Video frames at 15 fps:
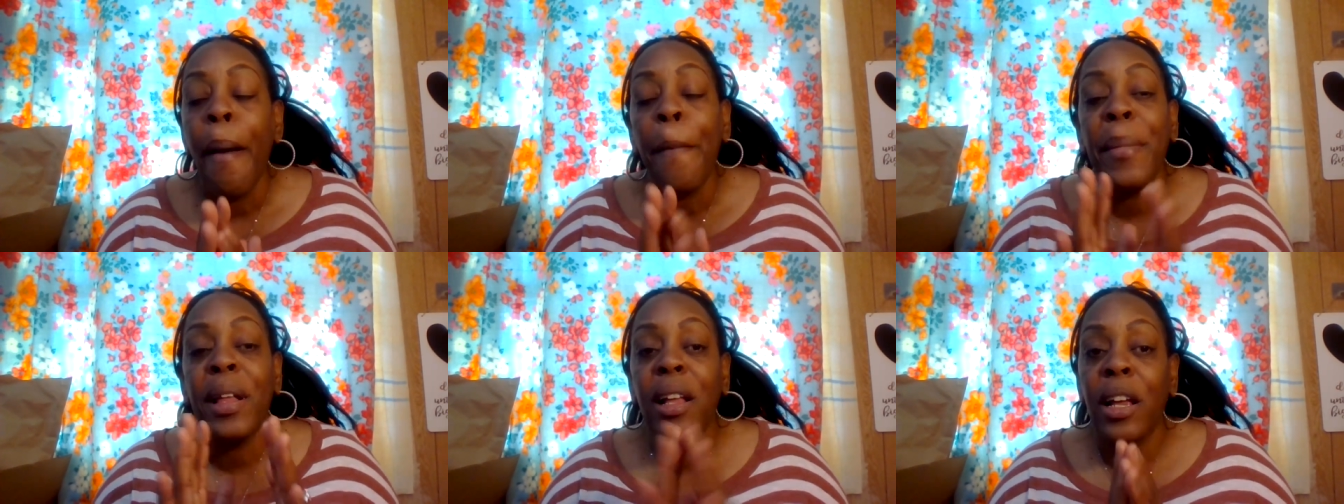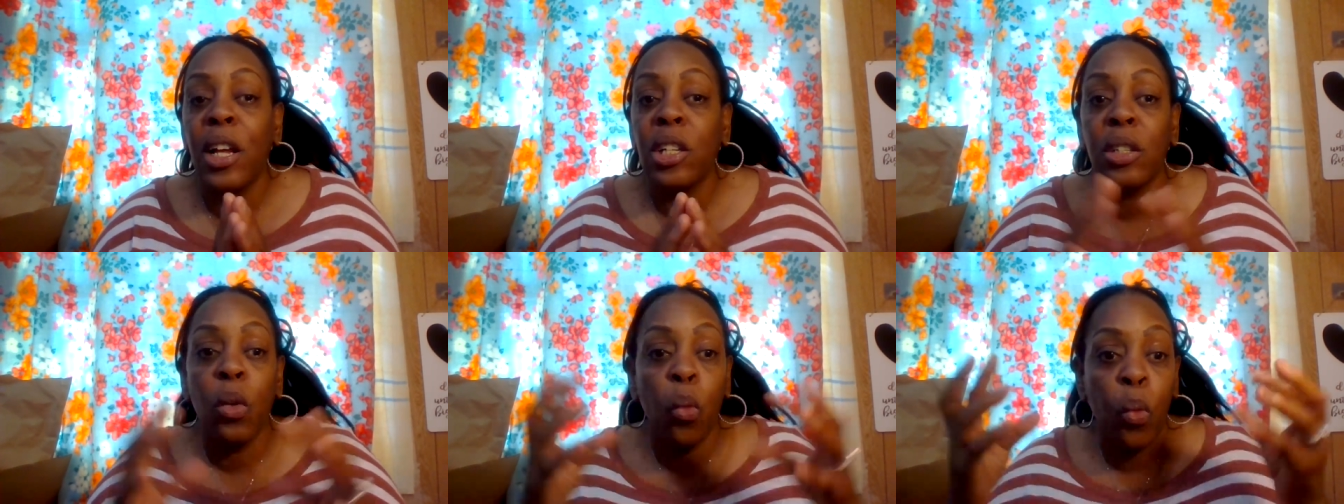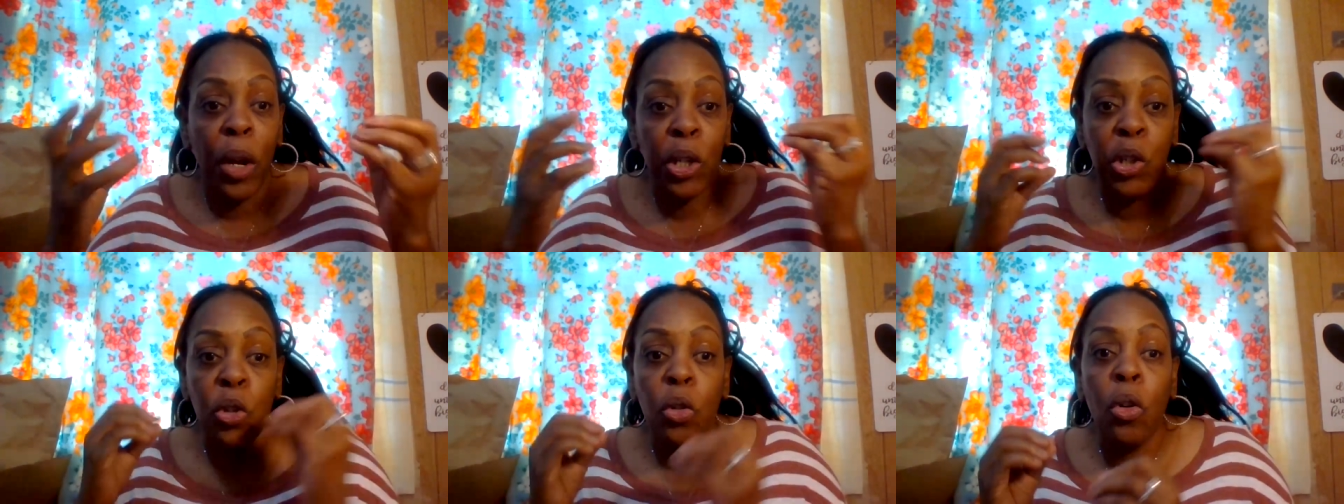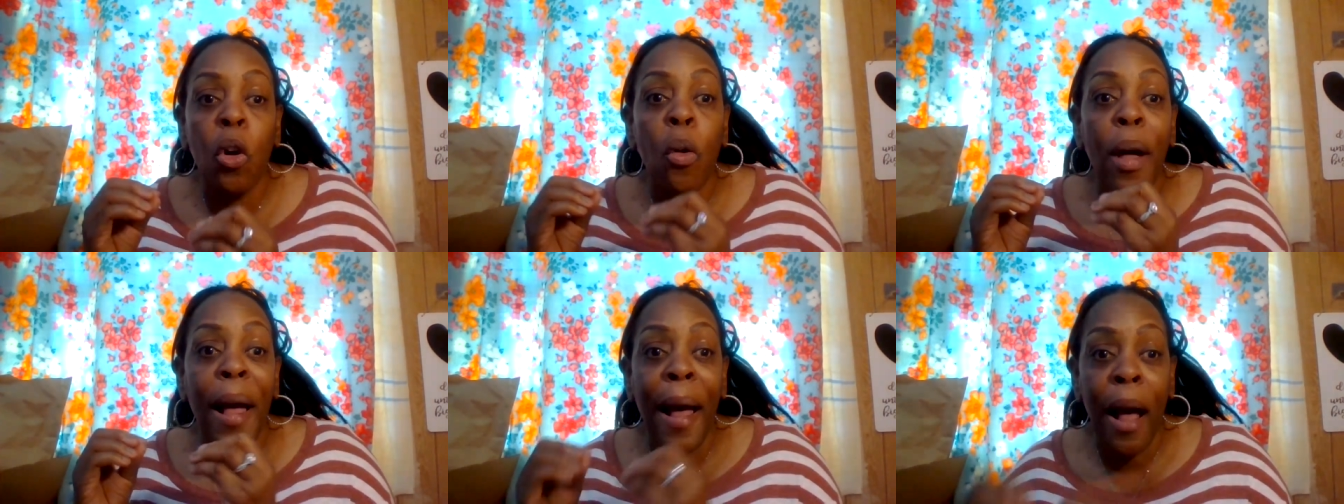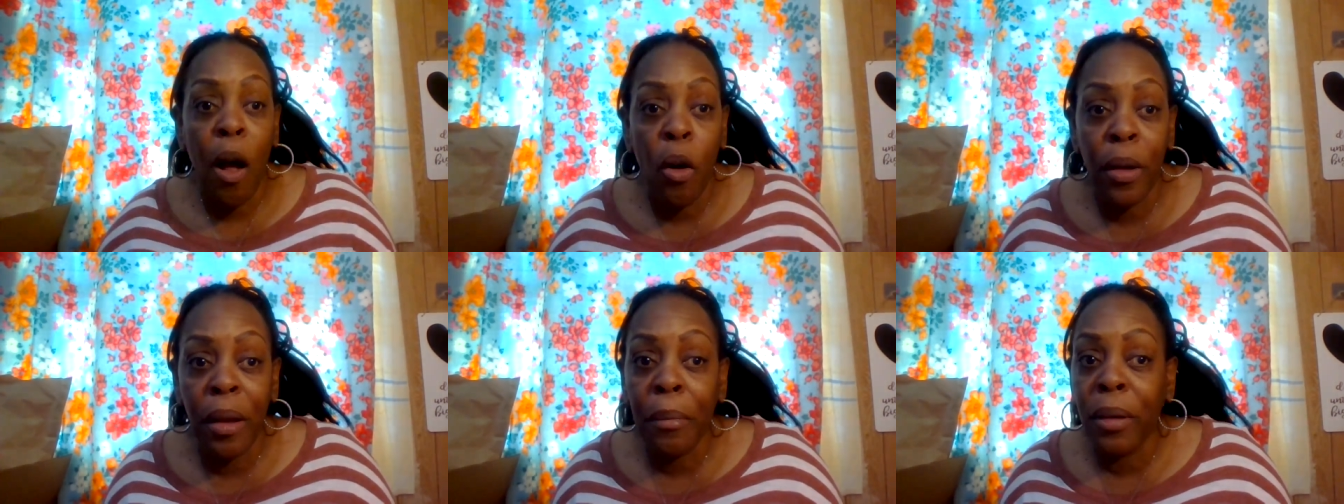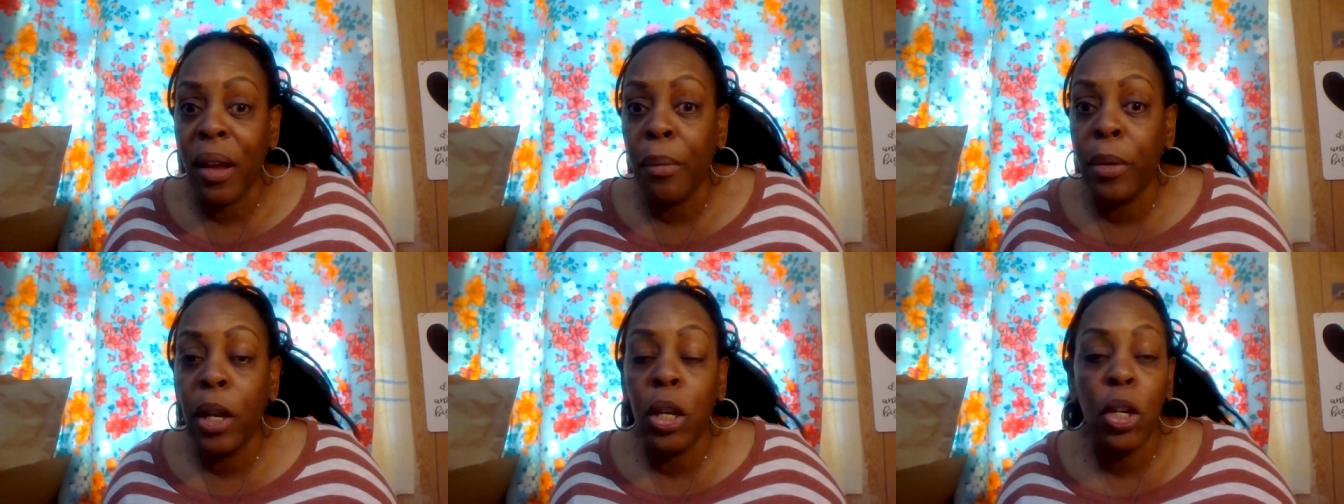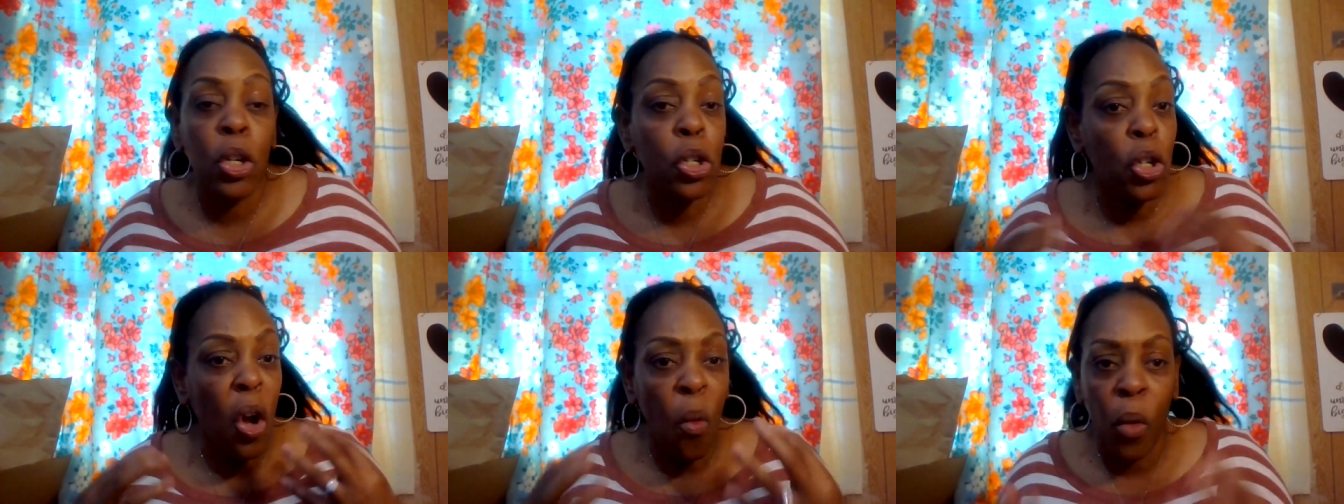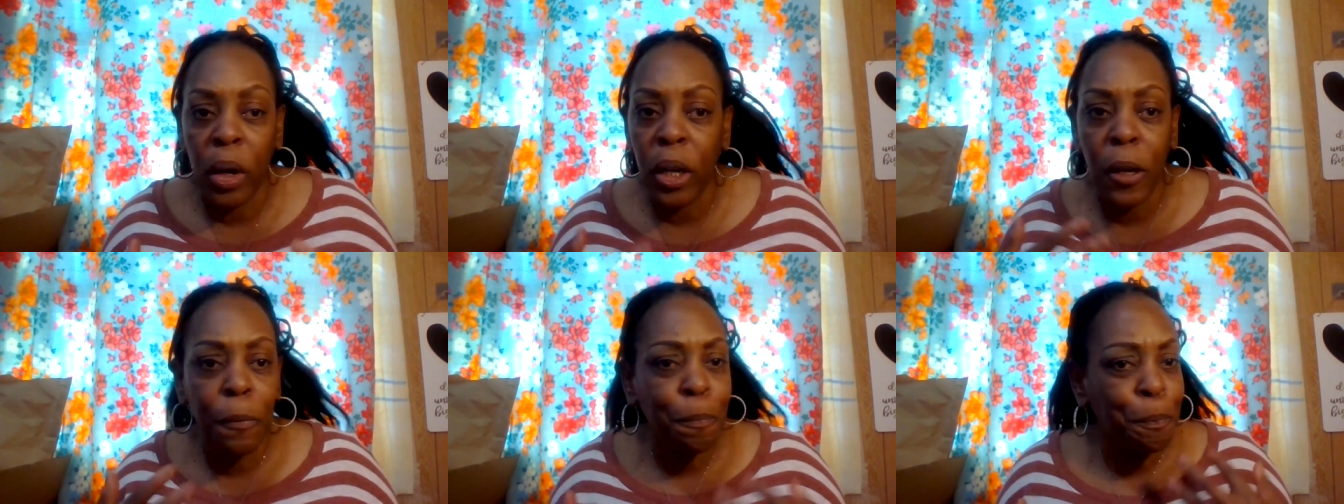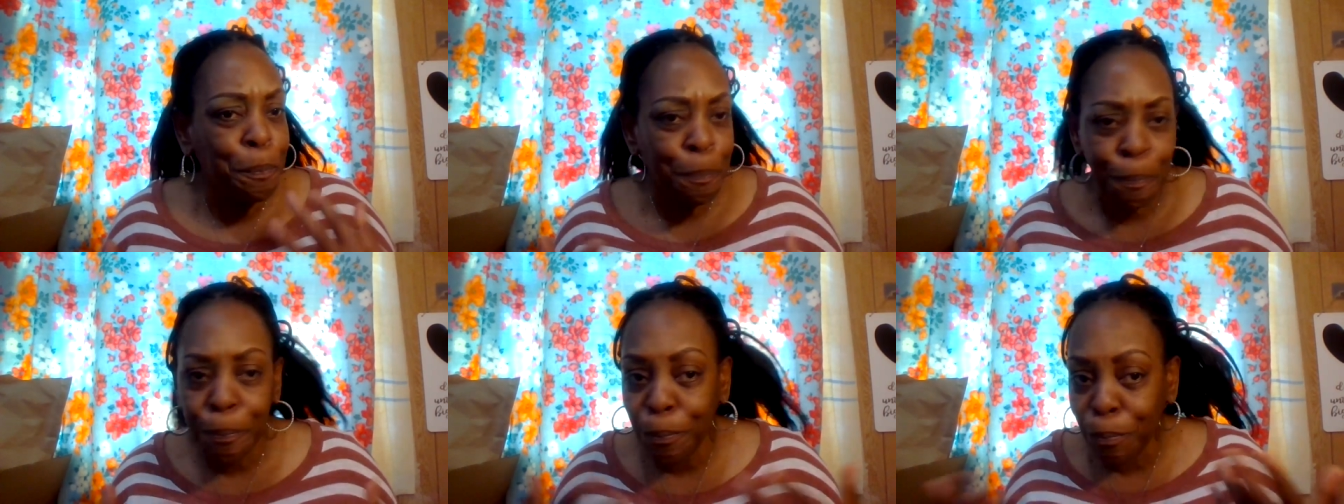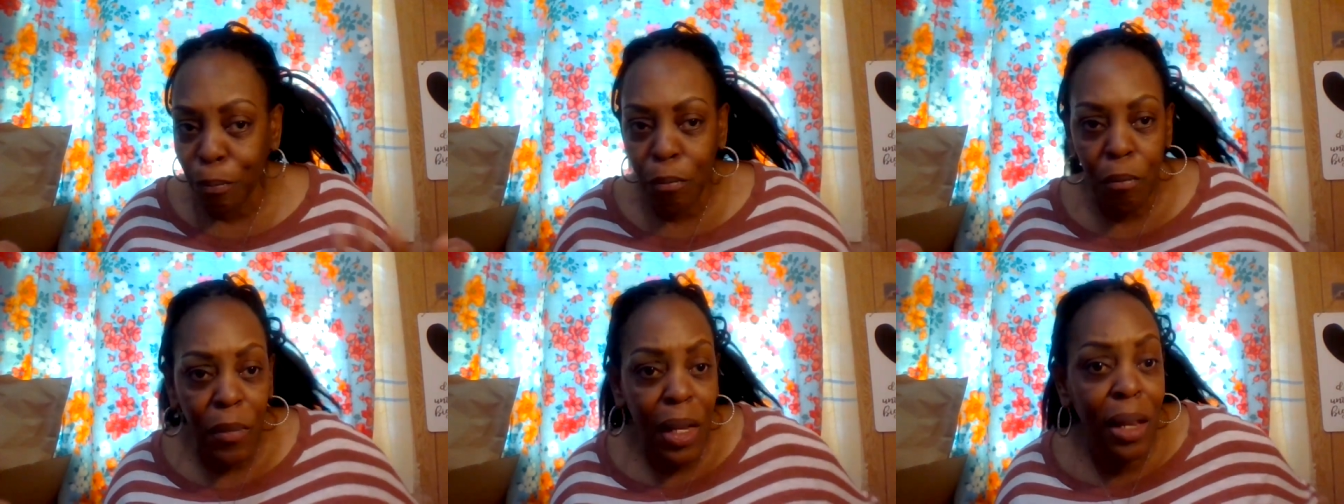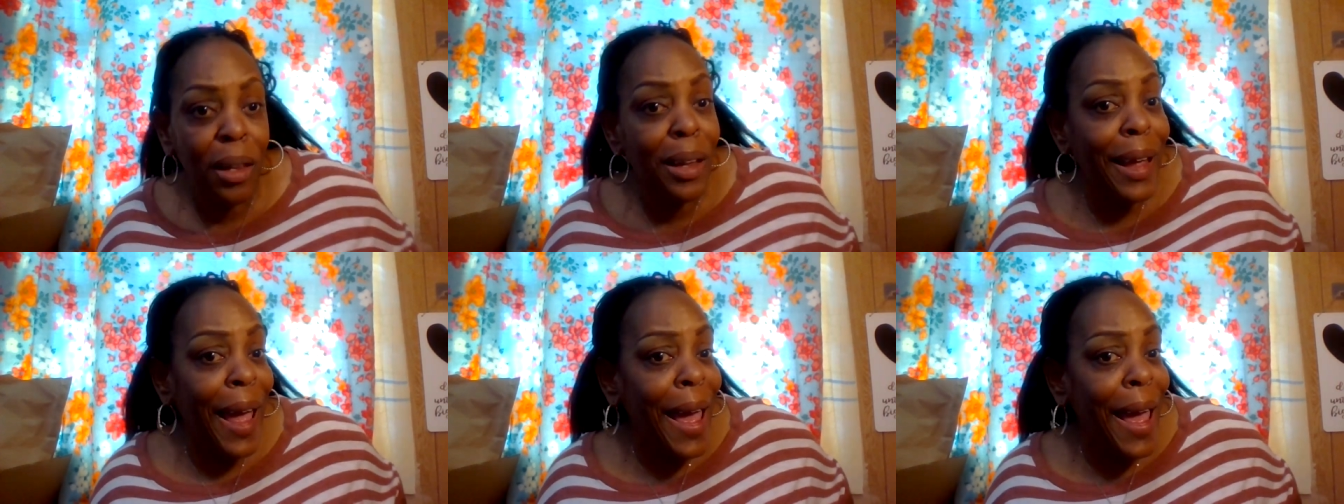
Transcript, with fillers: because once you go out in public you don't want to look